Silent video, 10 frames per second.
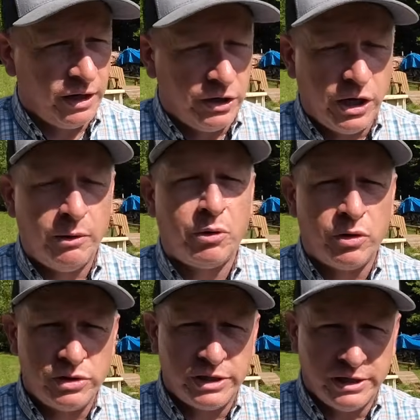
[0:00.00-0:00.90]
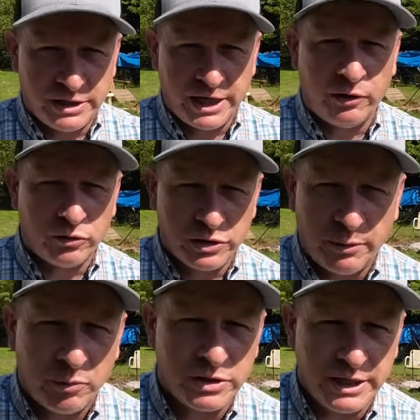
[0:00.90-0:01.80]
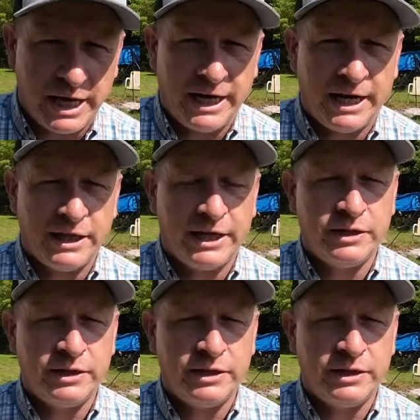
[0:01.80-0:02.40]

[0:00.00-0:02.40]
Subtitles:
numbers and sales numbers and that kind of thing,